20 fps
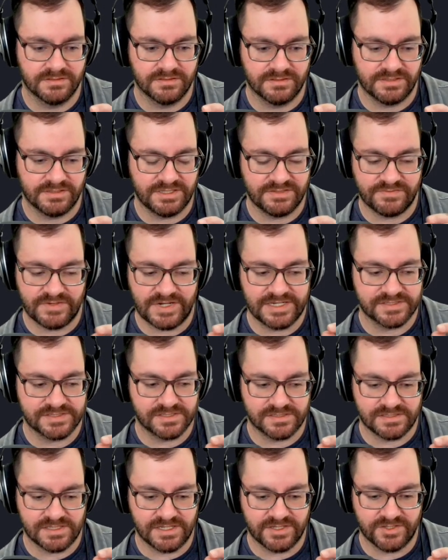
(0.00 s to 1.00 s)
The advice
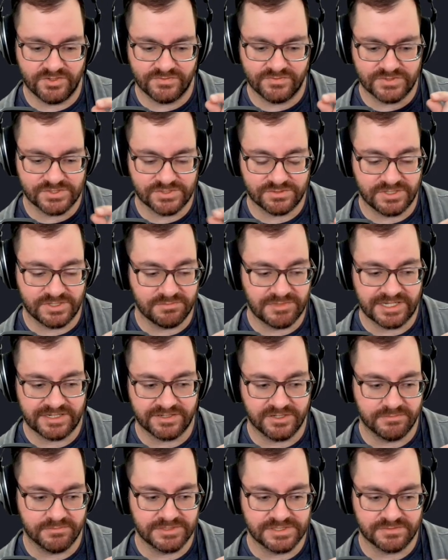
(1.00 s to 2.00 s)
is like you have to stream like
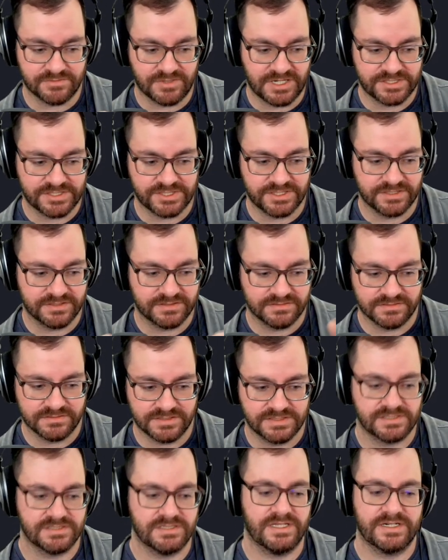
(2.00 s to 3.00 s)
nobody's watching.
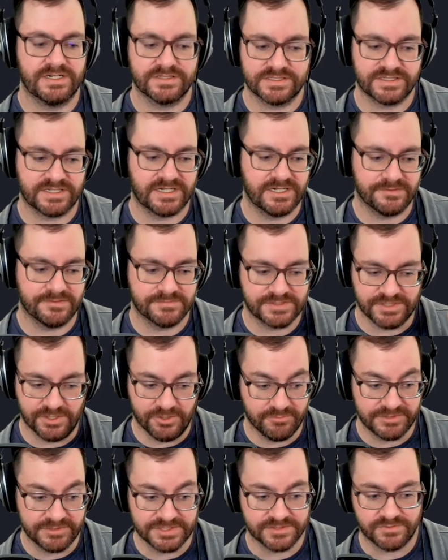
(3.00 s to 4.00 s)
Because a lot of the times
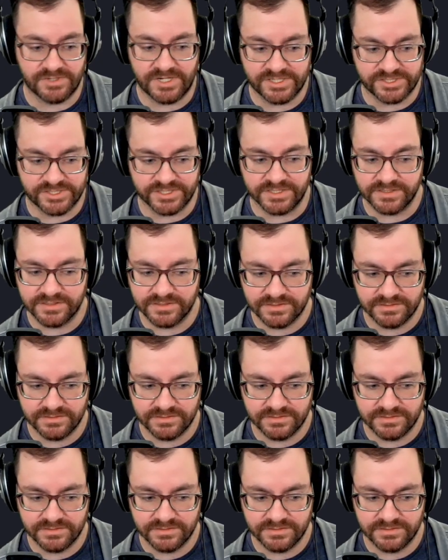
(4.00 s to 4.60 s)
nobody's watching.